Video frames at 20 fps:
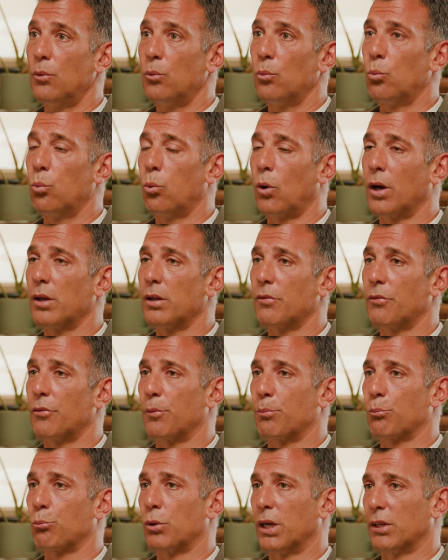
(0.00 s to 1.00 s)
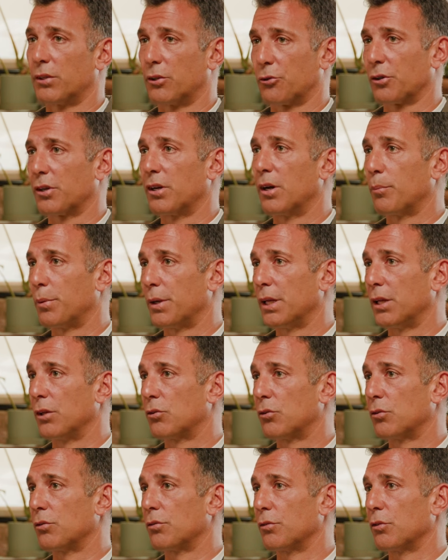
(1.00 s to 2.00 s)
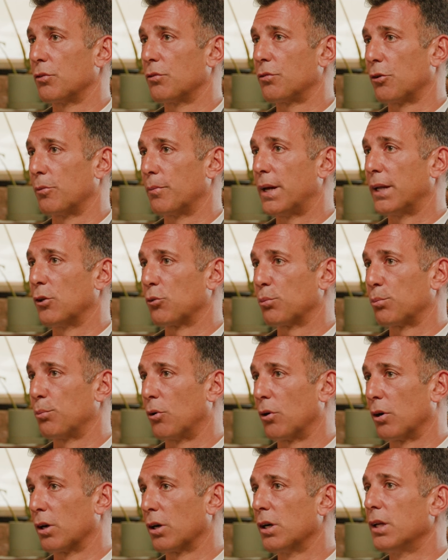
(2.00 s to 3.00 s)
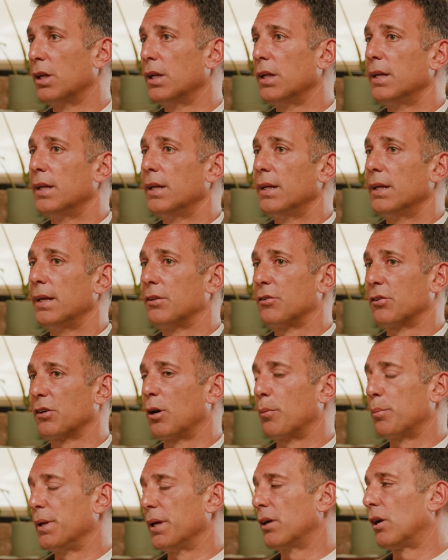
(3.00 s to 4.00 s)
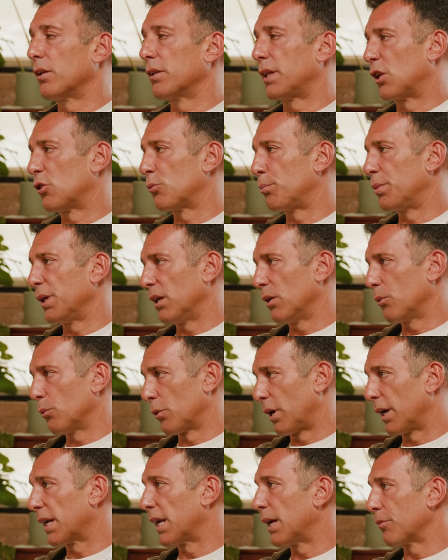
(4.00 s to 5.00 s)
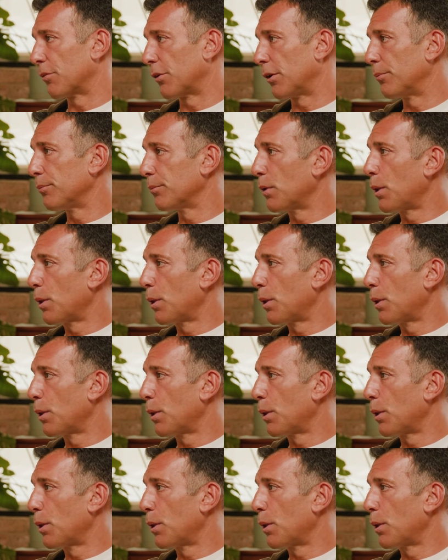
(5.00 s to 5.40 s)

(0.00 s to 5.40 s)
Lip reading: one of the predecessor companies from Ennismore is a company called SB, where I came from.